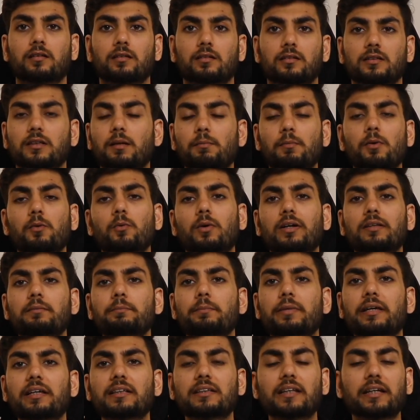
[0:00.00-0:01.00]
Number one
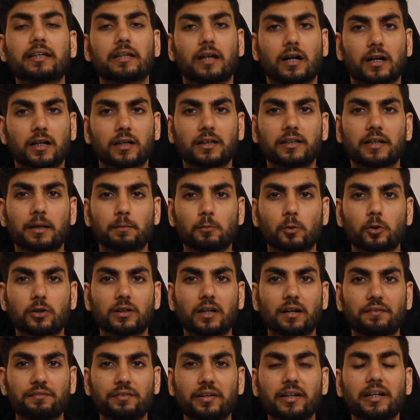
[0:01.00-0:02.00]
being the younger
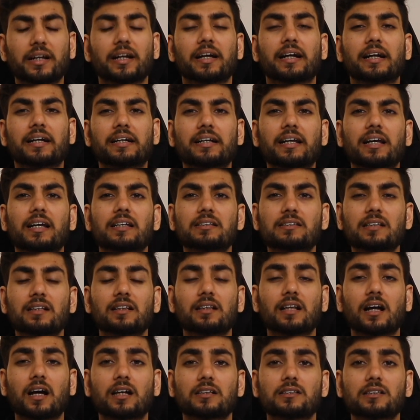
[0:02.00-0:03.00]
demographic. India has the
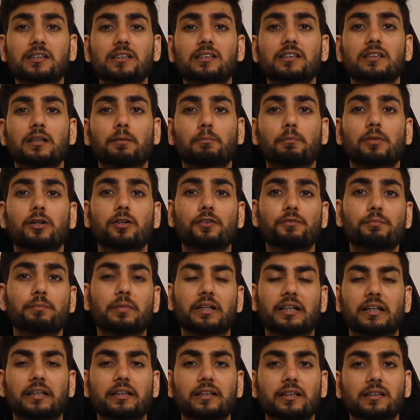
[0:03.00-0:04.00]
largest number of
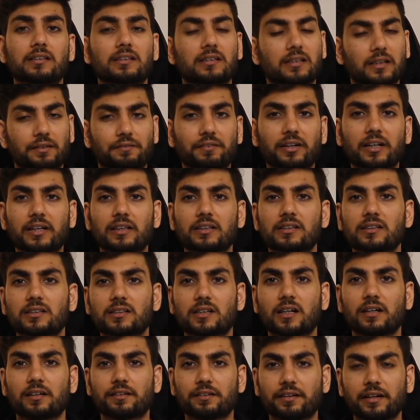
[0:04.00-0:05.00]
millennials living in this
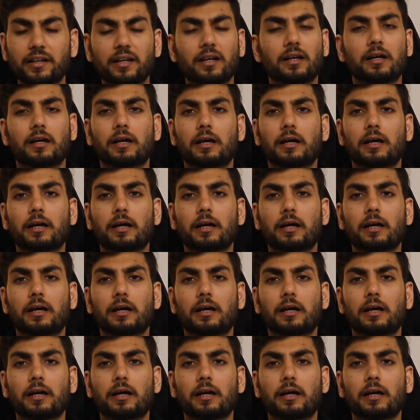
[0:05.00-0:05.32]
country.